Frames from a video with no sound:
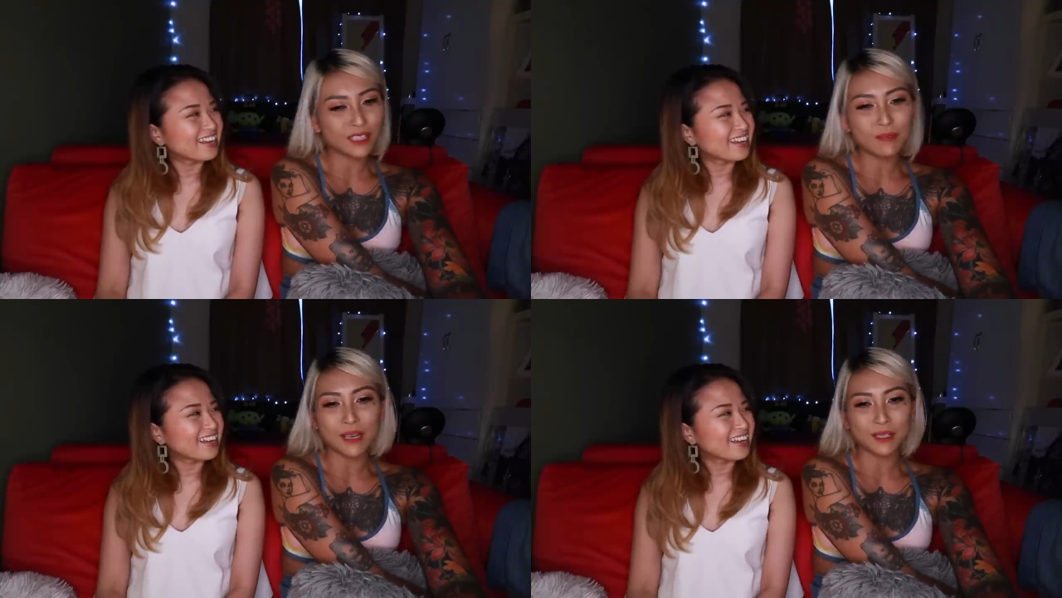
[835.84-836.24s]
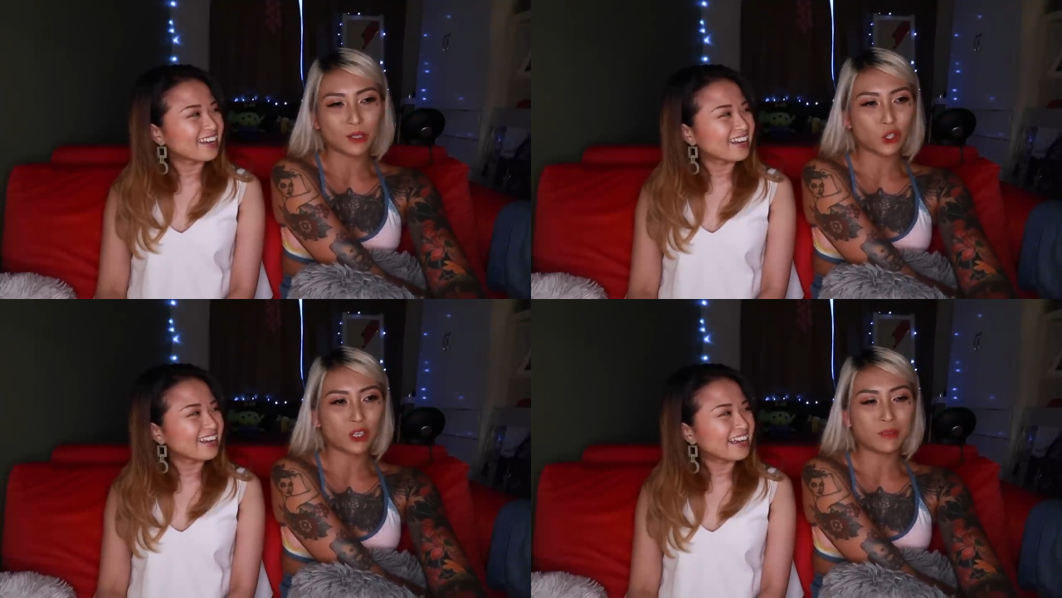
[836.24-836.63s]
Speaker 1: see my
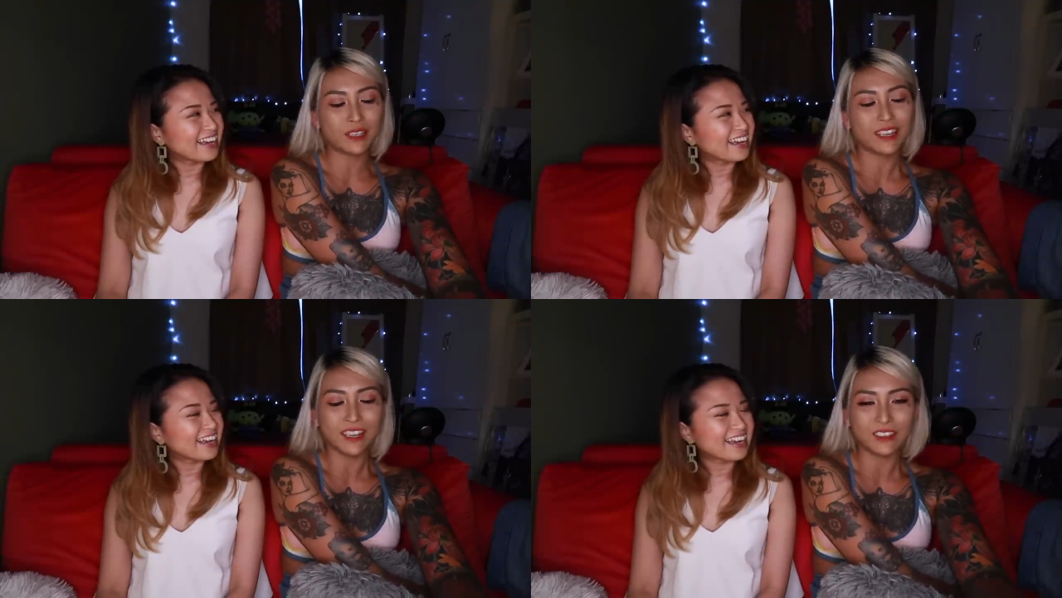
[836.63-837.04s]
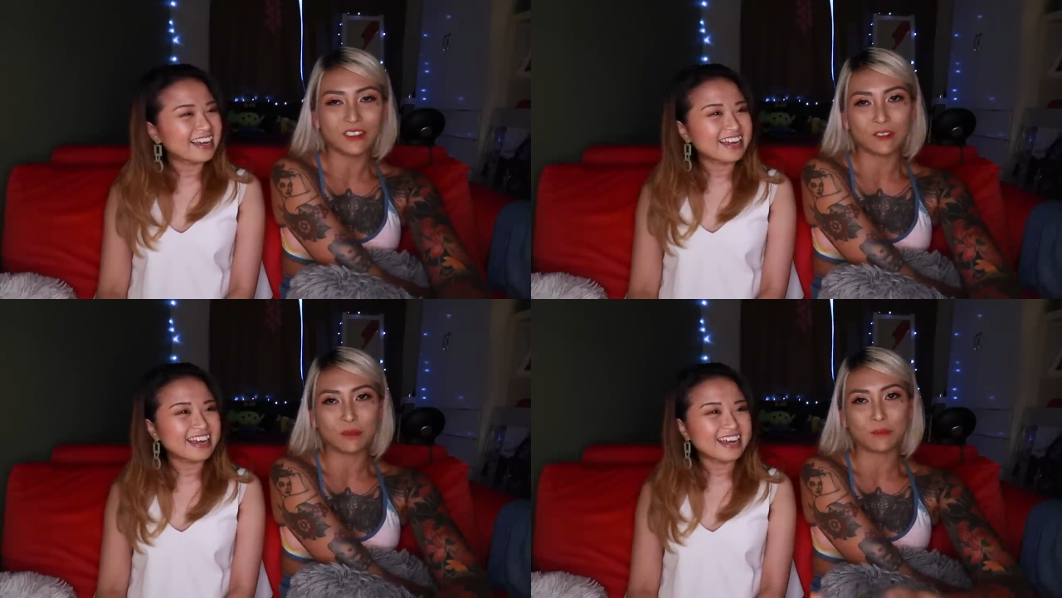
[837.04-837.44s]
social media, a
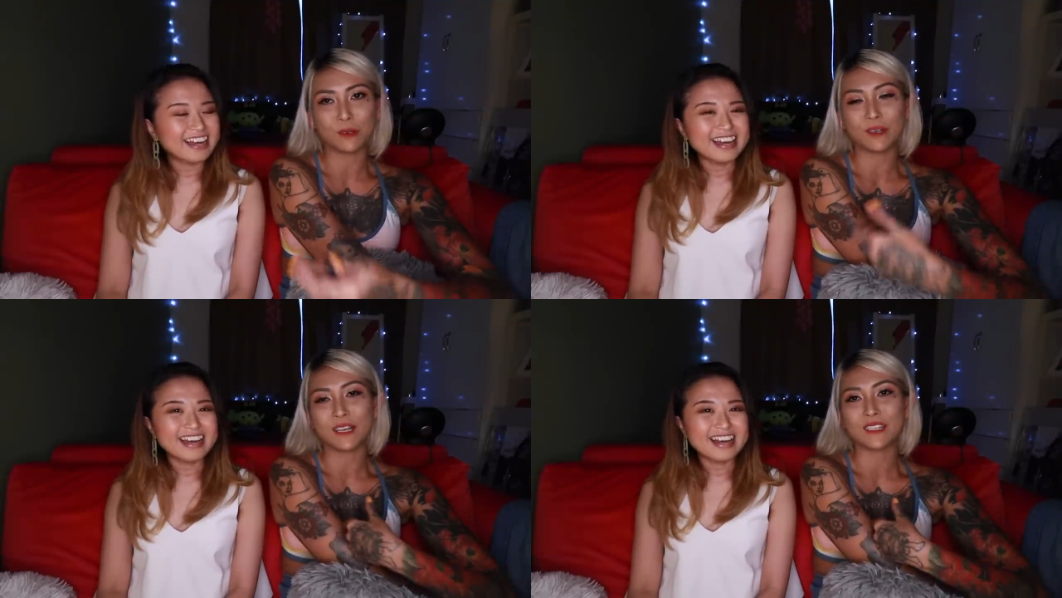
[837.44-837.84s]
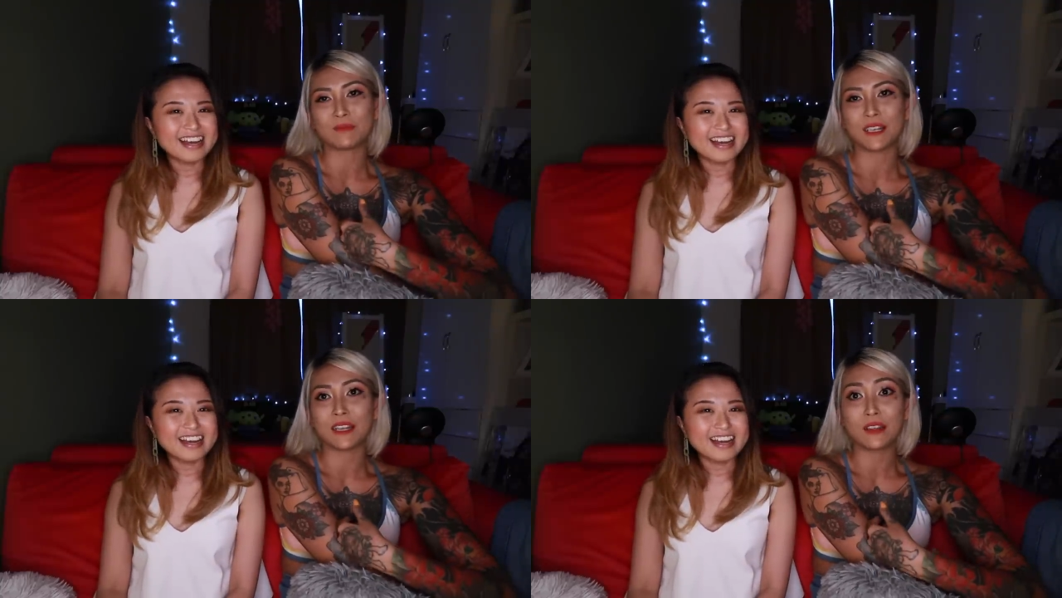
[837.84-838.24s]
lot of people ask
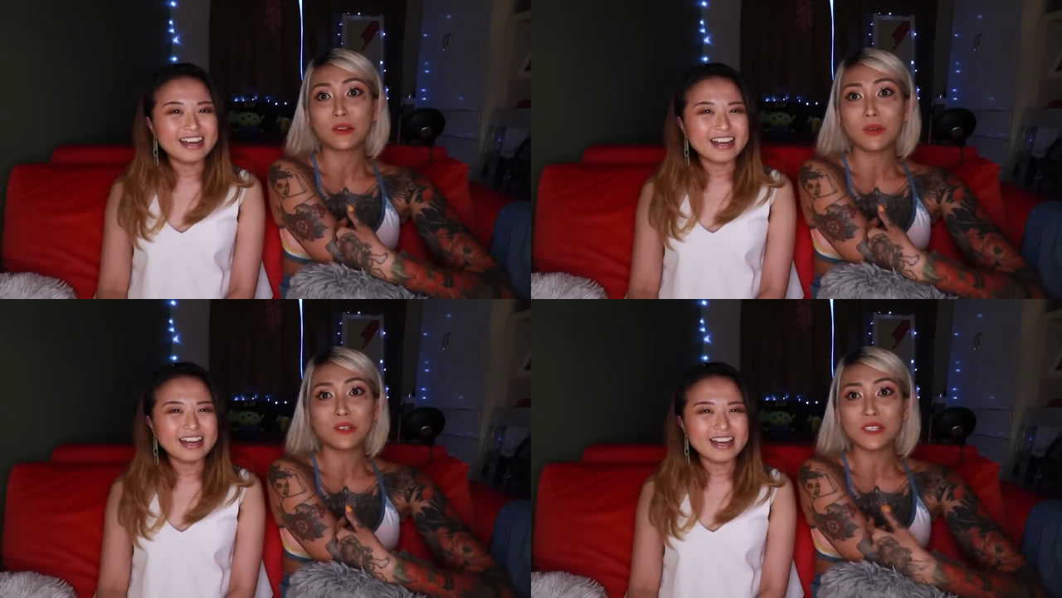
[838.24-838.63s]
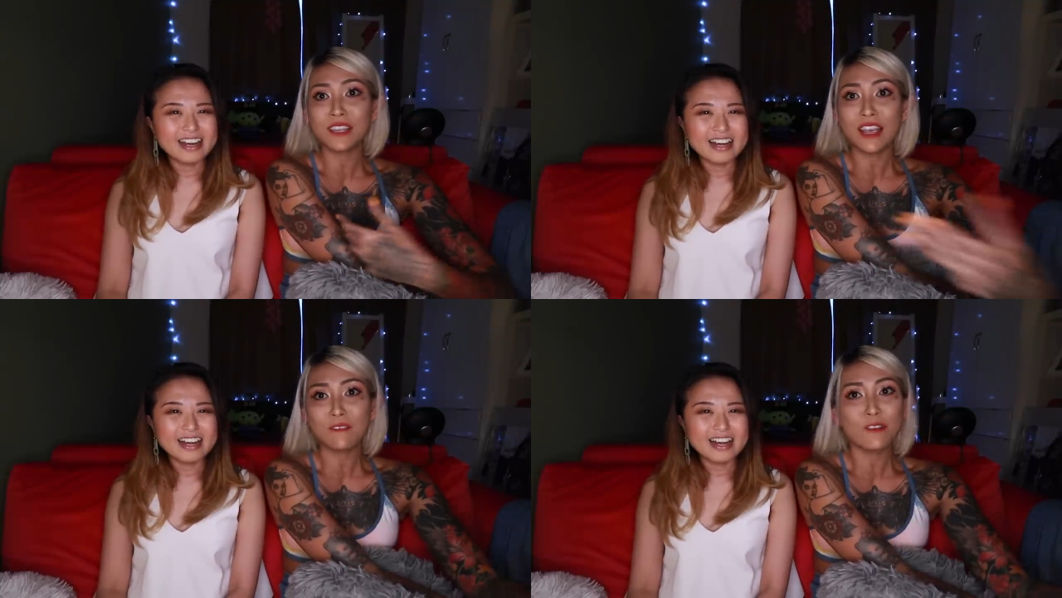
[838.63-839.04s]
me like, "You're just
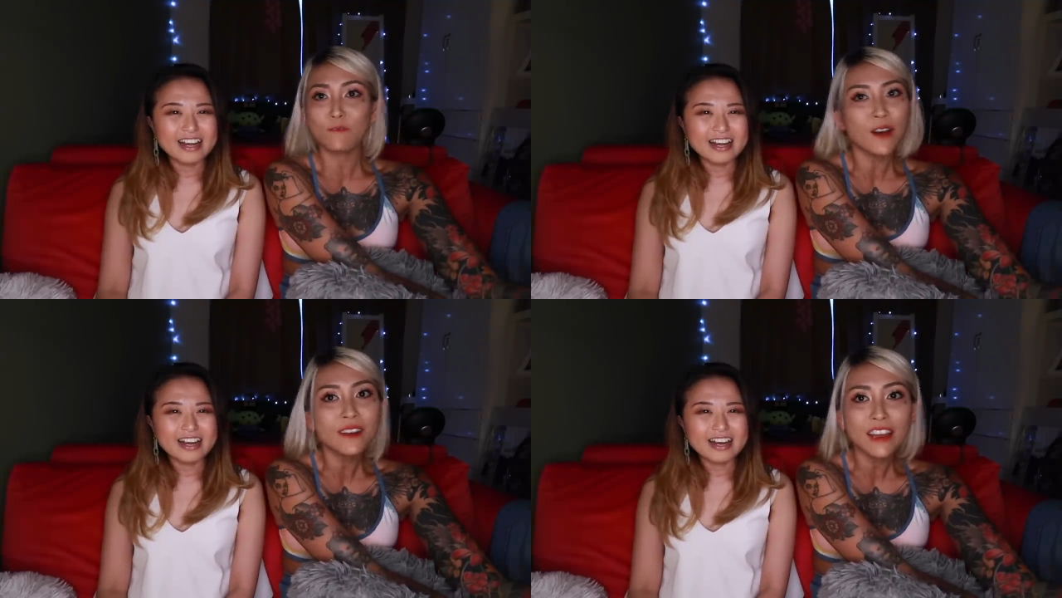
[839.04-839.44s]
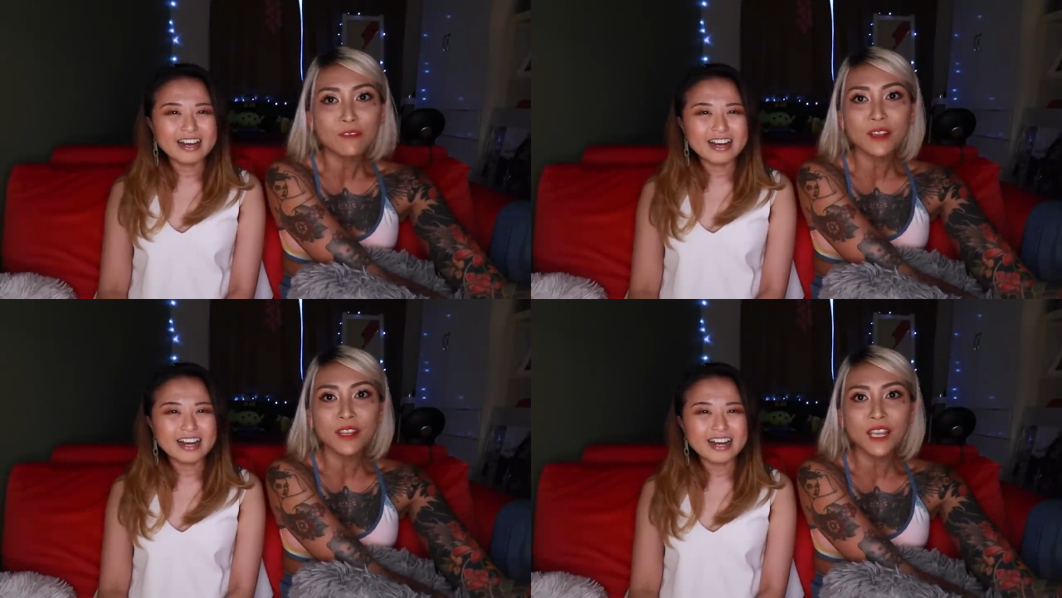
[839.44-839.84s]
having fun
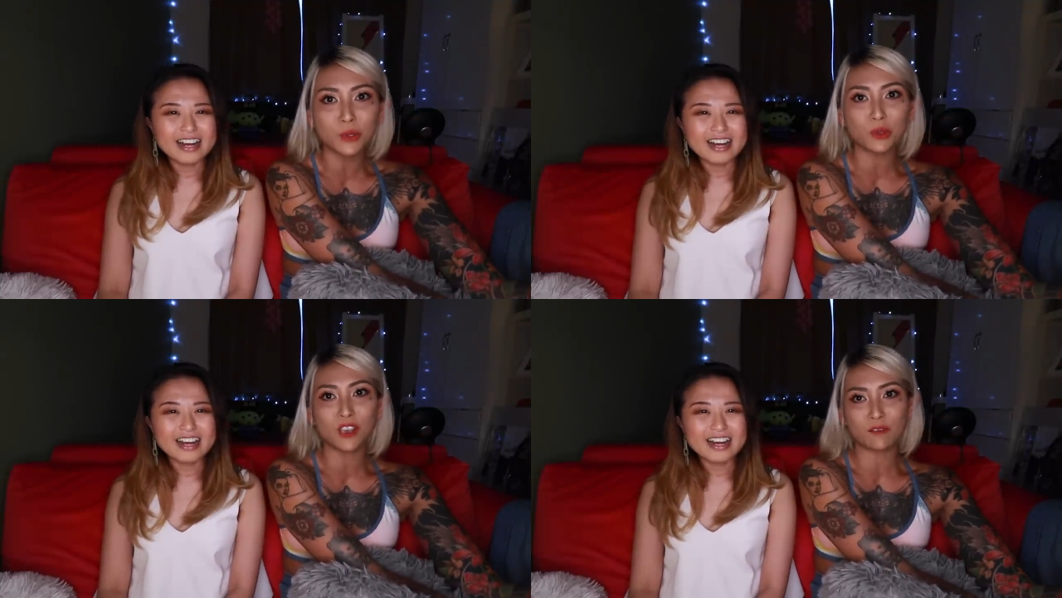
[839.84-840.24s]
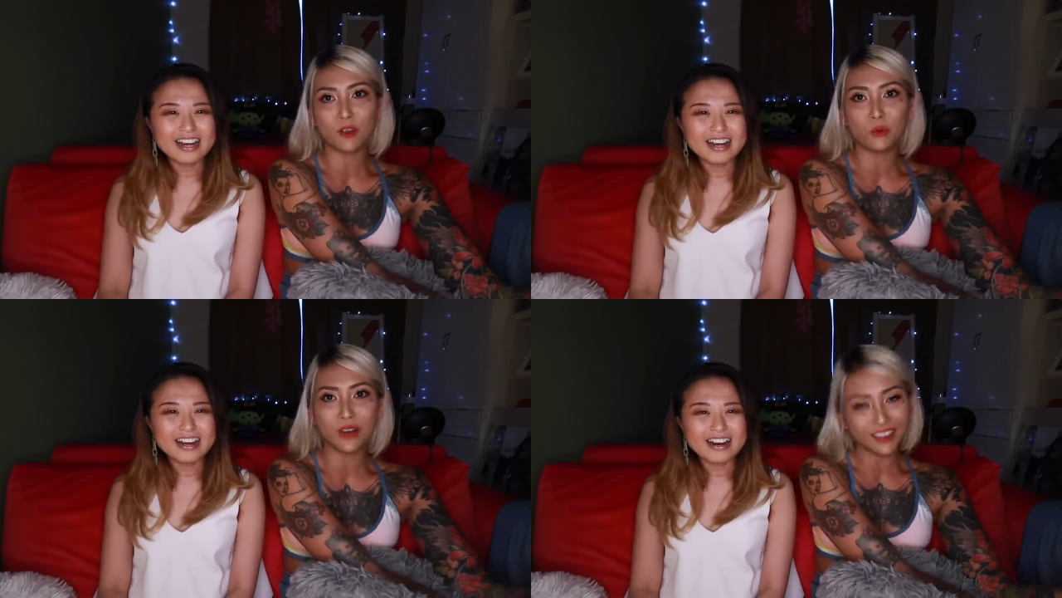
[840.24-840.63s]
every day. Do you
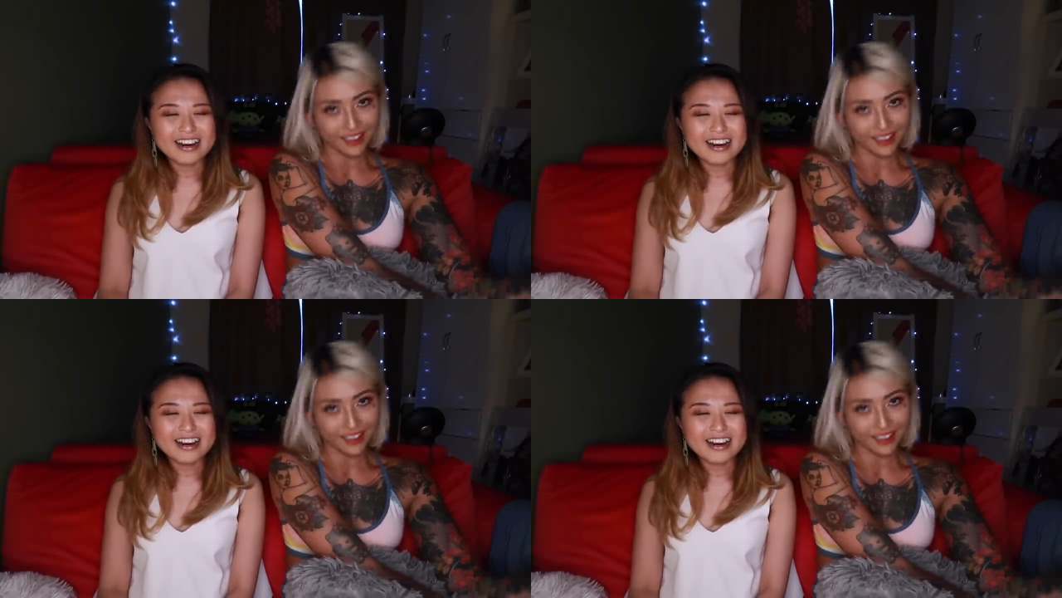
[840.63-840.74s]
even work?"